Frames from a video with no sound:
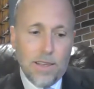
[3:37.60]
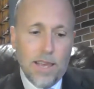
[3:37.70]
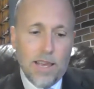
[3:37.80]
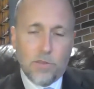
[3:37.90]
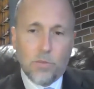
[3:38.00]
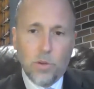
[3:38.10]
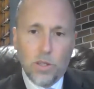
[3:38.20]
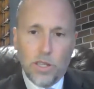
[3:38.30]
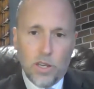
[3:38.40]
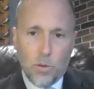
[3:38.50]
has
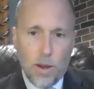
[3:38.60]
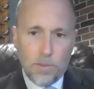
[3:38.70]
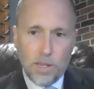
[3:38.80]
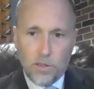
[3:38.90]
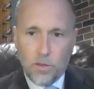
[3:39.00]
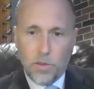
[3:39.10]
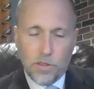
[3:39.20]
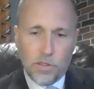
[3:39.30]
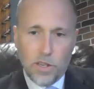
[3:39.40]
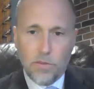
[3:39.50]
really crept into
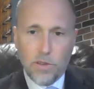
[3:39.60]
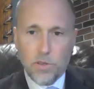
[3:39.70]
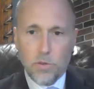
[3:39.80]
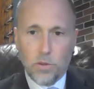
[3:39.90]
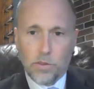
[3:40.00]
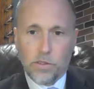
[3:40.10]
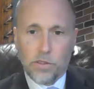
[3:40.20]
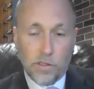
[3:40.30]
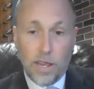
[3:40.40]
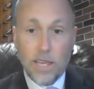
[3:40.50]
this individual's
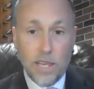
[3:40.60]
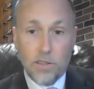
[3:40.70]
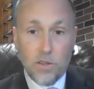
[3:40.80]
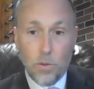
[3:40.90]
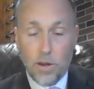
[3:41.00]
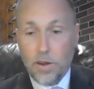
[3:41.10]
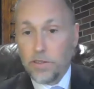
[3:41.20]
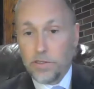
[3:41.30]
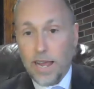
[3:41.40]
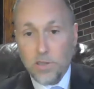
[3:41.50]
psyche to where
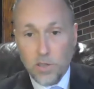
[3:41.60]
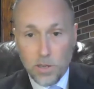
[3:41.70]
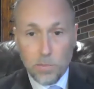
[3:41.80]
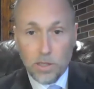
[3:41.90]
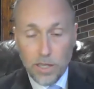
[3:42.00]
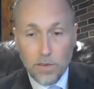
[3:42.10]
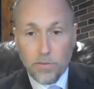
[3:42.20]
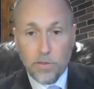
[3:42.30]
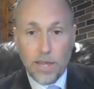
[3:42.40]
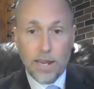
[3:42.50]
it's actually a belief
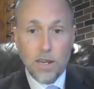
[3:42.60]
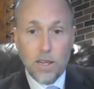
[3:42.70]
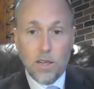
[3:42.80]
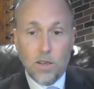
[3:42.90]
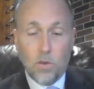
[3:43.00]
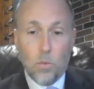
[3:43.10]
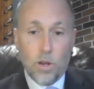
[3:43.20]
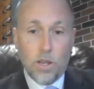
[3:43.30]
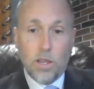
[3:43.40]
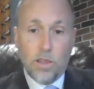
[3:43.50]
that
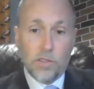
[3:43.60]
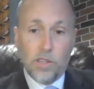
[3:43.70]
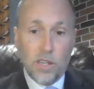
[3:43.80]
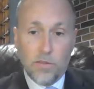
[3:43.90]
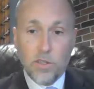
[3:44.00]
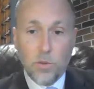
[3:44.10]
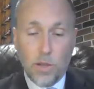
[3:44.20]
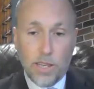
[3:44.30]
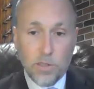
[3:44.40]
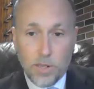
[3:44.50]
what this individual
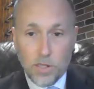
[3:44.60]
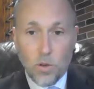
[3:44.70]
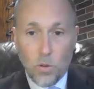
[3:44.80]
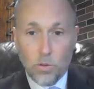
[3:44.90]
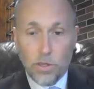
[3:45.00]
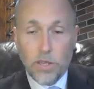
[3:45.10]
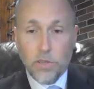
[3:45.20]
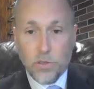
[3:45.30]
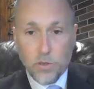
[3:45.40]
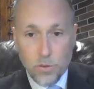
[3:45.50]
has been told is
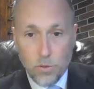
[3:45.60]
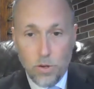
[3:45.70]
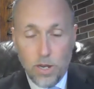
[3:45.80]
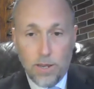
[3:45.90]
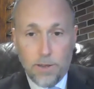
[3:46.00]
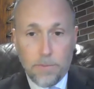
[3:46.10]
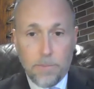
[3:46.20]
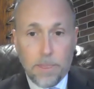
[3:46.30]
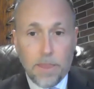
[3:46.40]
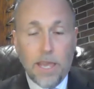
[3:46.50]
true.
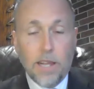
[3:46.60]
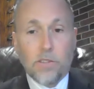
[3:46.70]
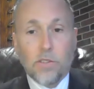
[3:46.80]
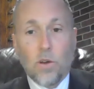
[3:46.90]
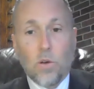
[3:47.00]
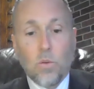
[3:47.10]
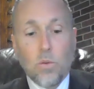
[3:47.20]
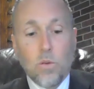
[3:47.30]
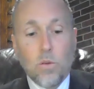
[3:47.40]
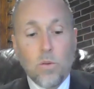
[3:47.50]
And so
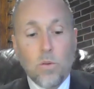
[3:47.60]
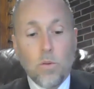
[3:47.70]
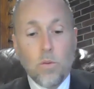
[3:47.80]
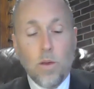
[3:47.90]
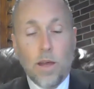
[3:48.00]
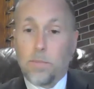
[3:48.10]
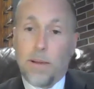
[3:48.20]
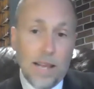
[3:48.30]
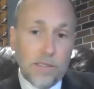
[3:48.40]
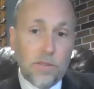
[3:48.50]
on the
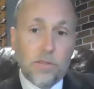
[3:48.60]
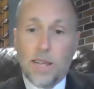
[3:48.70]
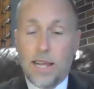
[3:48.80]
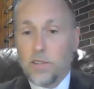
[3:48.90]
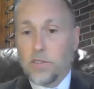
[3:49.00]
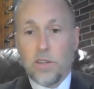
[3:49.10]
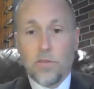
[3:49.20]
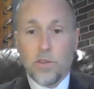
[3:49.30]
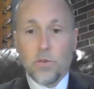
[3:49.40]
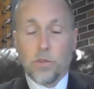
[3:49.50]
positive side, this
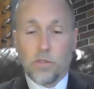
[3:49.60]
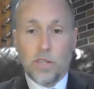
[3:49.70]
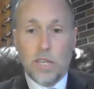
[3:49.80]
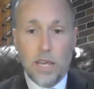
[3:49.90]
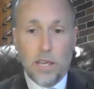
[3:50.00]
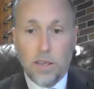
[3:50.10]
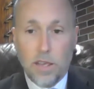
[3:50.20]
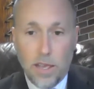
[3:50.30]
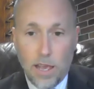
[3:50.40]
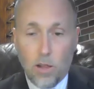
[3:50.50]
individual was seeking
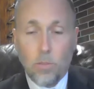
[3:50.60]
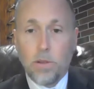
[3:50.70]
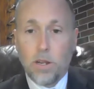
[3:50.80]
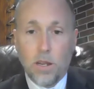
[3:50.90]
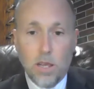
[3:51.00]
help, and